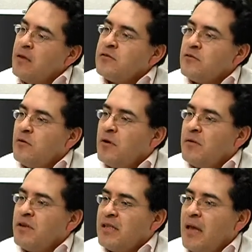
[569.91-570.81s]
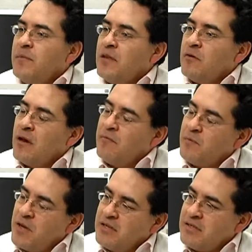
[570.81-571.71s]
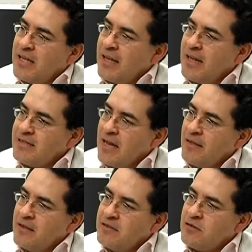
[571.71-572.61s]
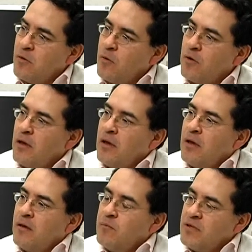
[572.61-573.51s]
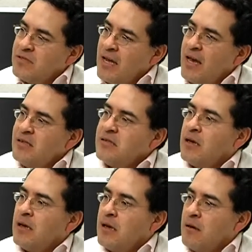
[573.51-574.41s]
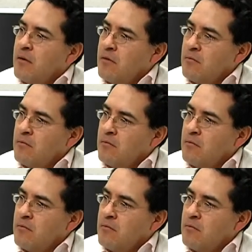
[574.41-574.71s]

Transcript: So every time that you have a patient that has had a stroke, besides uh,